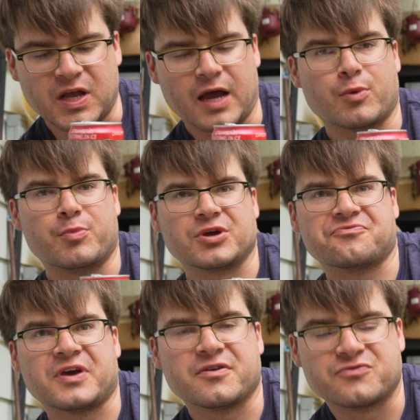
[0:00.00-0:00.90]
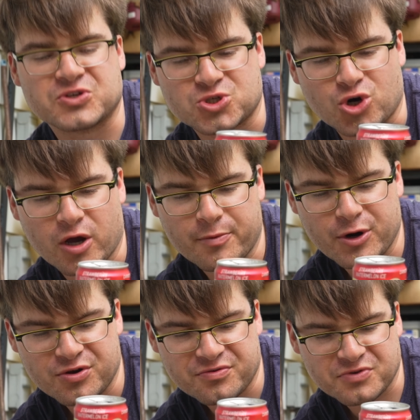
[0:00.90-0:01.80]
I'm a big fan of the
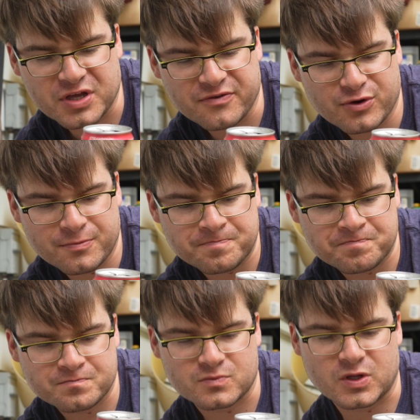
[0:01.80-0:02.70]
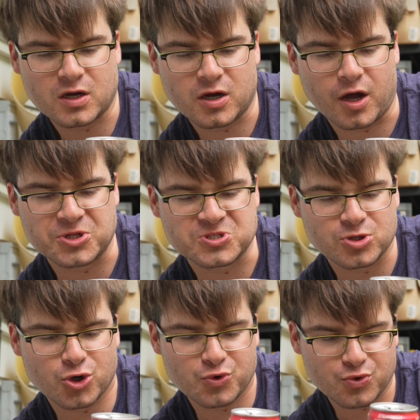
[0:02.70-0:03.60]
strawberry flavor. Uh, it's
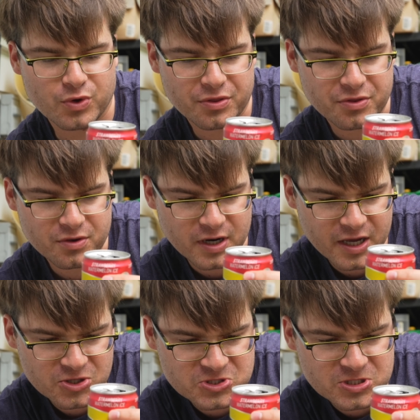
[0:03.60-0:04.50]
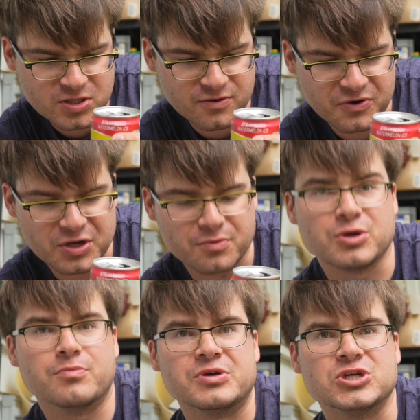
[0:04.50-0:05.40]
loaded with niacin and
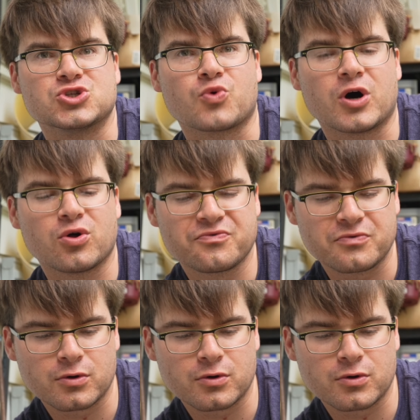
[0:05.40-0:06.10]
vitamin B twelve,